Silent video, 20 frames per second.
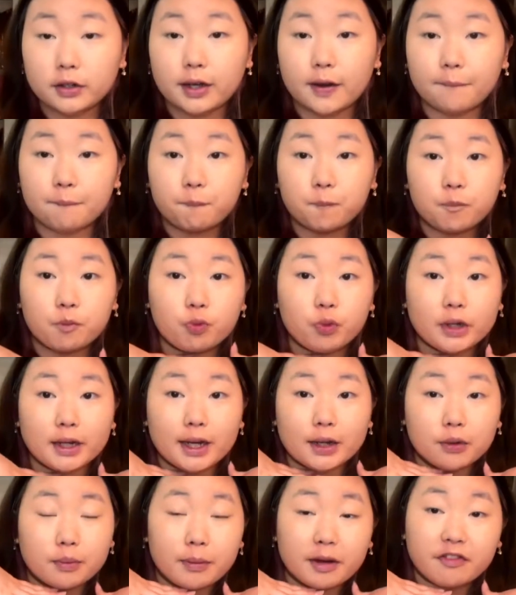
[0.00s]
that we're
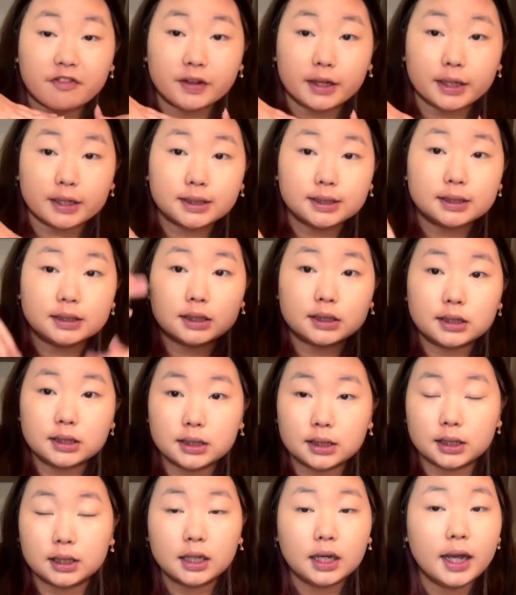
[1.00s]
done with my face,
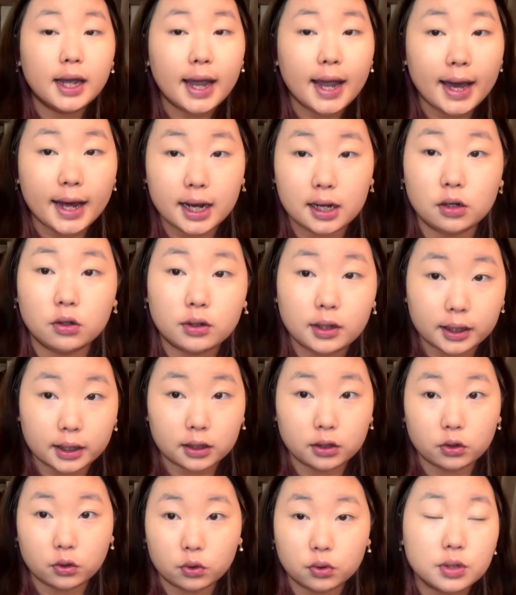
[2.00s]
and I look like a
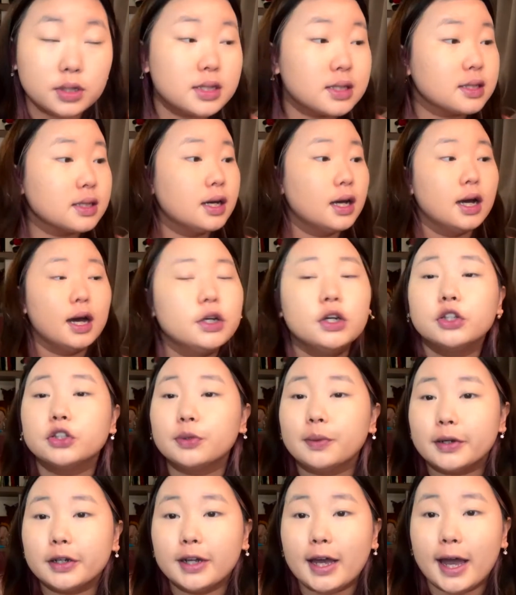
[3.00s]
ghost,
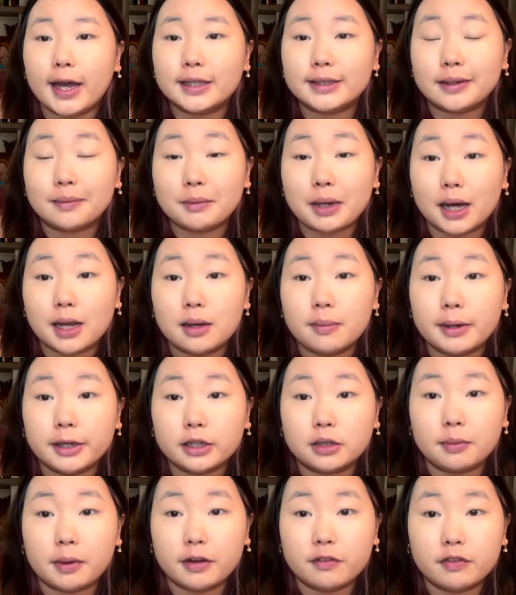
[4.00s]
so we're gonna add some color back
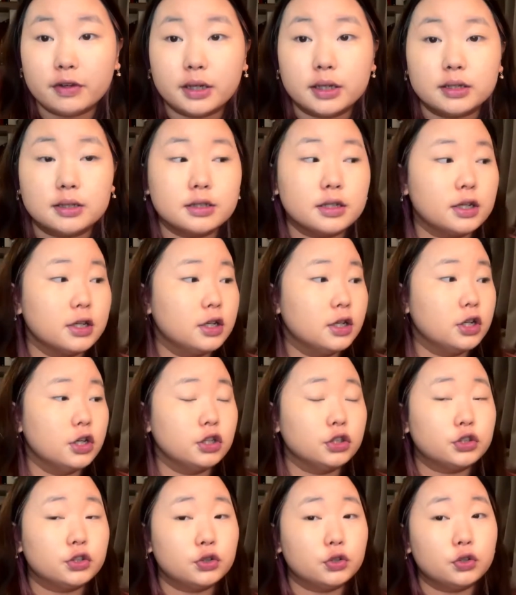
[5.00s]
to my face.
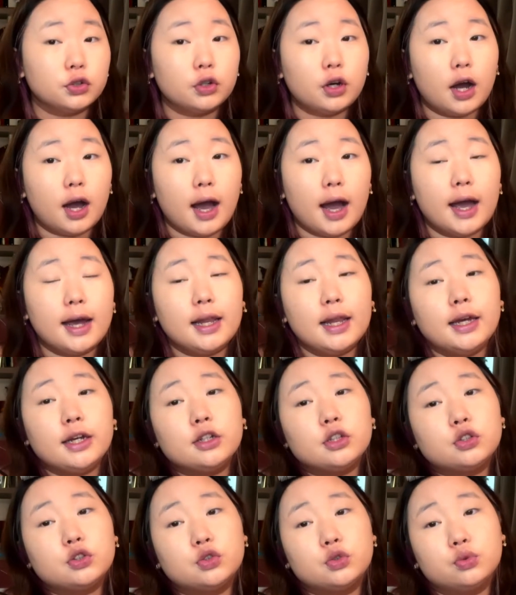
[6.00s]
So I
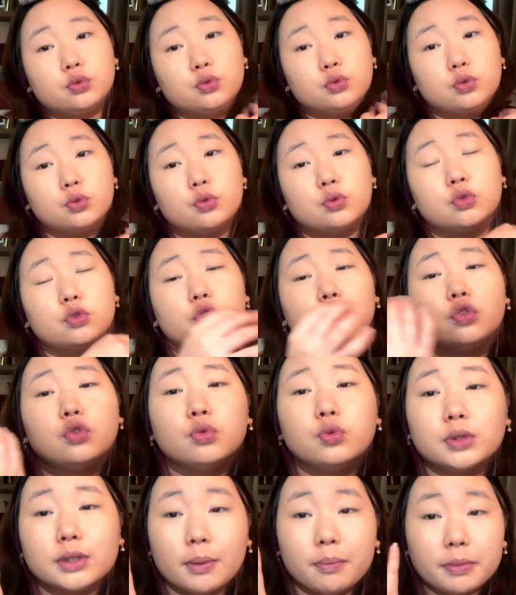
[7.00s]
like to
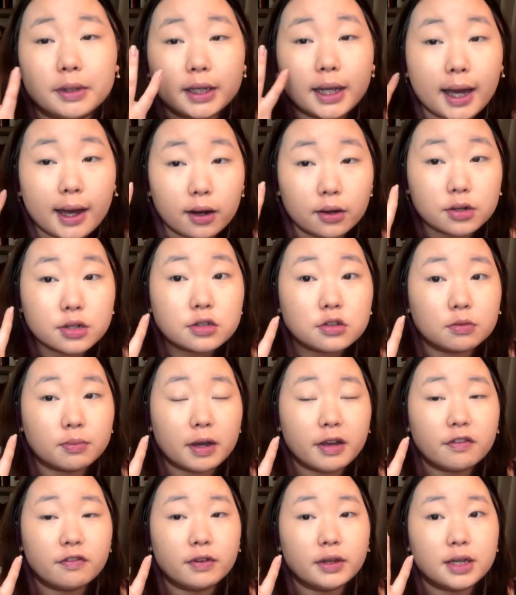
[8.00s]
do something else to
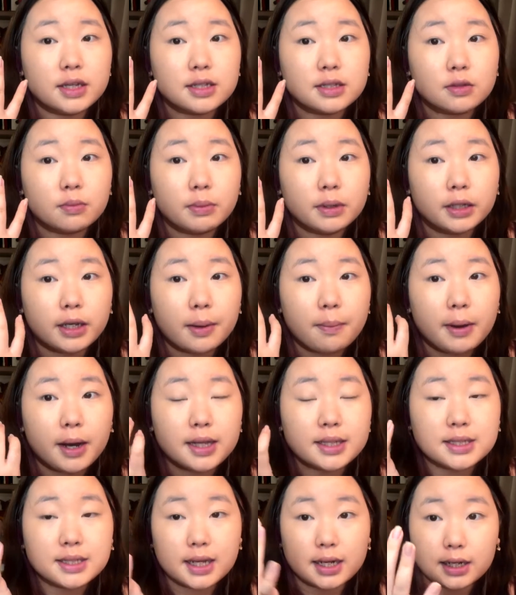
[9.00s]
my face to make that
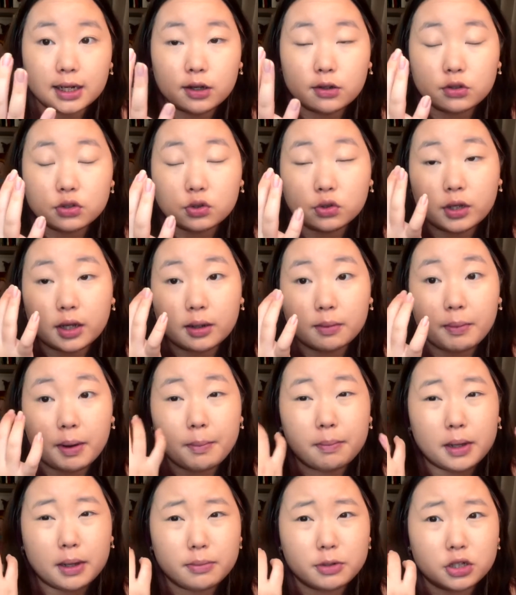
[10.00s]
part stand out so that my
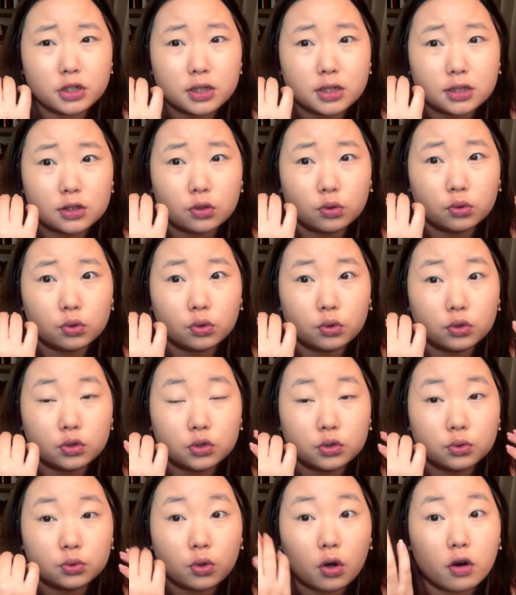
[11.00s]
blemishes don't look
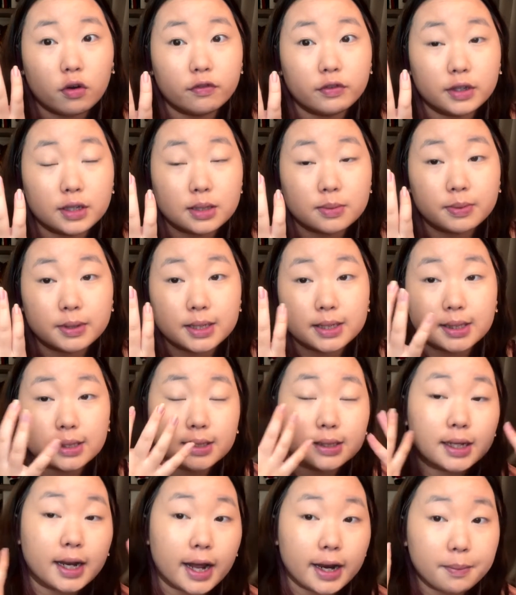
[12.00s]
so obvious, because there's
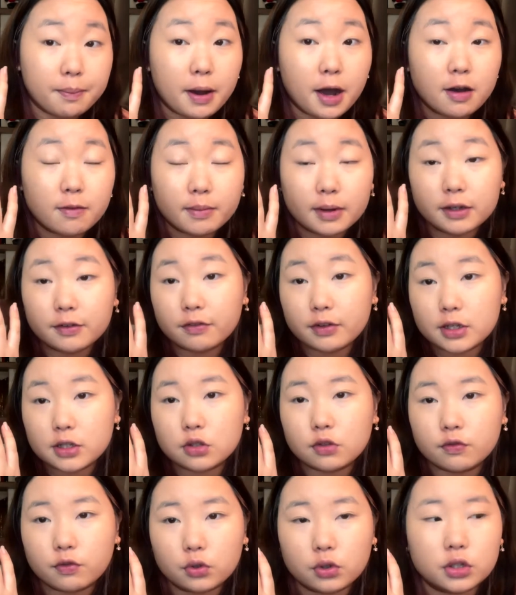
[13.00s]
another part of my face
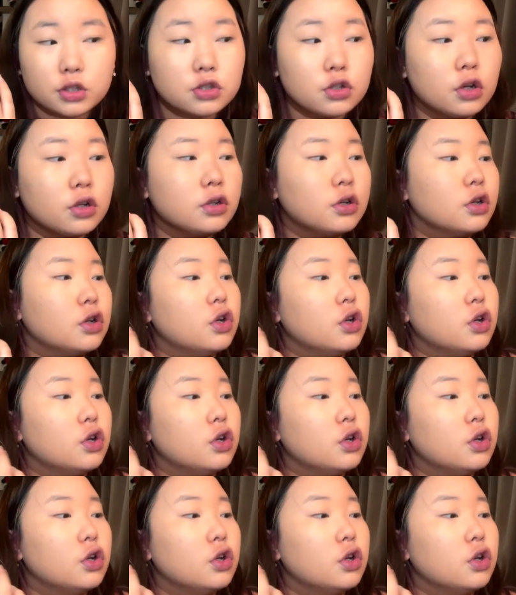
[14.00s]
to focus on.